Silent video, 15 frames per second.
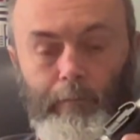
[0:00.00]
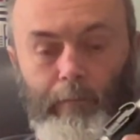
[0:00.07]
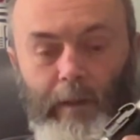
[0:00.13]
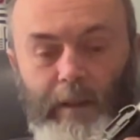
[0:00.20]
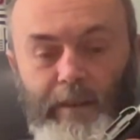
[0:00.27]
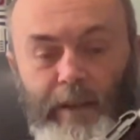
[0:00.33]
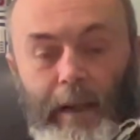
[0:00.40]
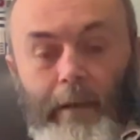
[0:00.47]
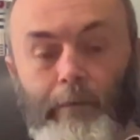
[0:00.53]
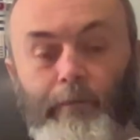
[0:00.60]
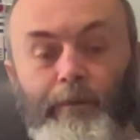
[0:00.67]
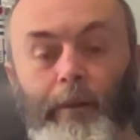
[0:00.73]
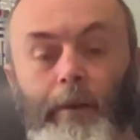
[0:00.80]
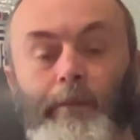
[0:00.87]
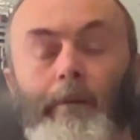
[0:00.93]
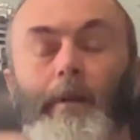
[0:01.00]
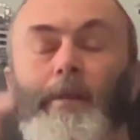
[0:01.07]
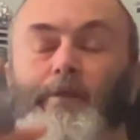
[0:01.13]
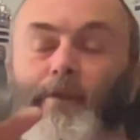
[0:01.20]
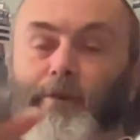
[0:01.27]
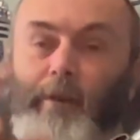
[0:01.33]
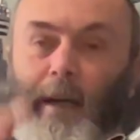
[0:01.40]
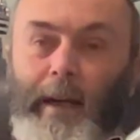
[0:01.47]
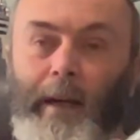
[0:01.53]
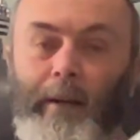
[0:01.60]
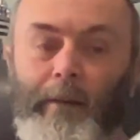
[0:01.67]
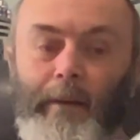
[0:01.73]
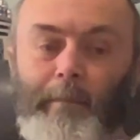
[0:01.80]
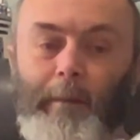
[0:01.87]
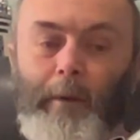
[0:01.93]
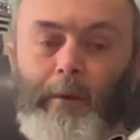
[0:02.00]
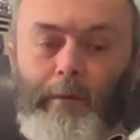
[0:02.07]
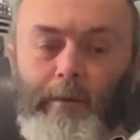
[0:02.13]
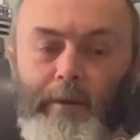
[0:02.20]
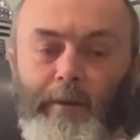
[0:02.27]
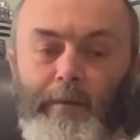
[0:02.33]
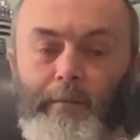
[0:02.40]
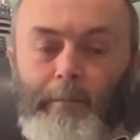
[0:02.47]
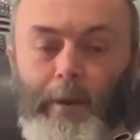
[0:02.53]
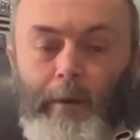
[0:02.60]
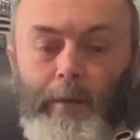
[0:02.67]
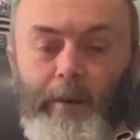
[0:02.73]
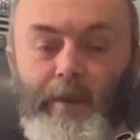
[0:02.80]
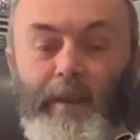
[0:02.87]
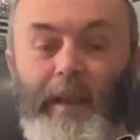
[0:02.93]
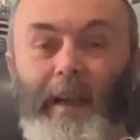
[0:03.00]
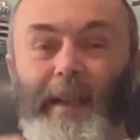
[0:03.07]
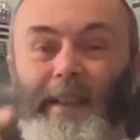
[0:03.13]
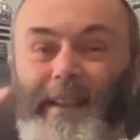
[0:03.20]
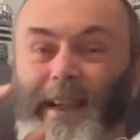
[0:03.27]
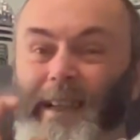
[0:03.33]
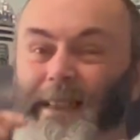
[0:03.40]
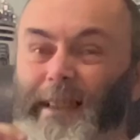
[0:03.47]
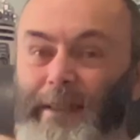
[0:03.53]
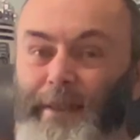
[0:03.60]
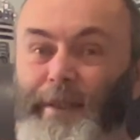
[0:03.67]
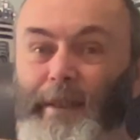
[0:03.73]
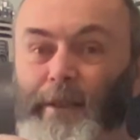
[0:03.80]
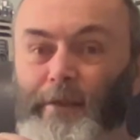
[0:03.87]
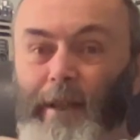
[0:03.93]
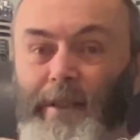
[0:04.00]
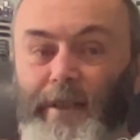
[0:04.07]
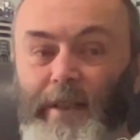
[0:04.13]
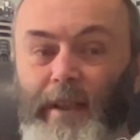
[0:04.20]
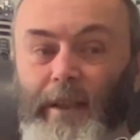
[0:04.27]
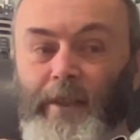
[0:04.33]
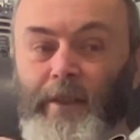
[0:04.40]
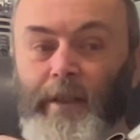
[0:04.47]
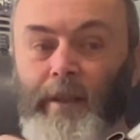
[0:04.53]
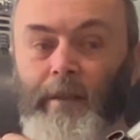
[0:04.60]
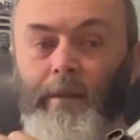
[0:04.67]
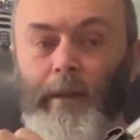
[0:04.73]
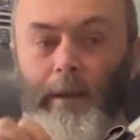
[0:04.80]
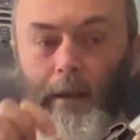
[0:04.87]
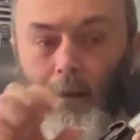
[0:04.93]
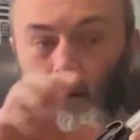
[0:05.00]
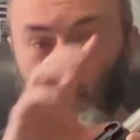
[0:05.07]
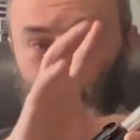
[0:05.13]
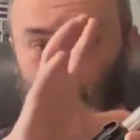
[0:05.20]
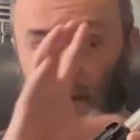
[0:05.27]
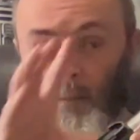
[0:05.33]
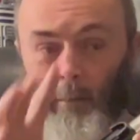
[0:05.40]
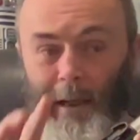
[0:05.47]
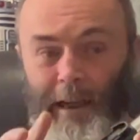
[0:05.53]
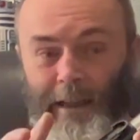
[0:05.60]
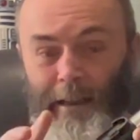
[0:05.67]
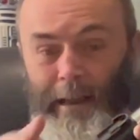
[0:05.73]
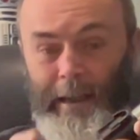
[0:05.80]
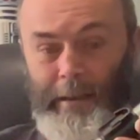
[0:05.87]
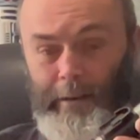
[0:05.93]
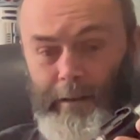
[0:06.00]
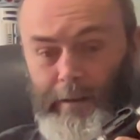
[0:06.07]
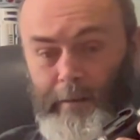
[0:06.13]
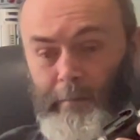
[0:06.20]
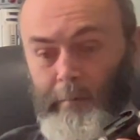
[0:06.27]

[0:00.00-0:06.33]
sound font straight out of the box. That doesn't address the issue with the blade length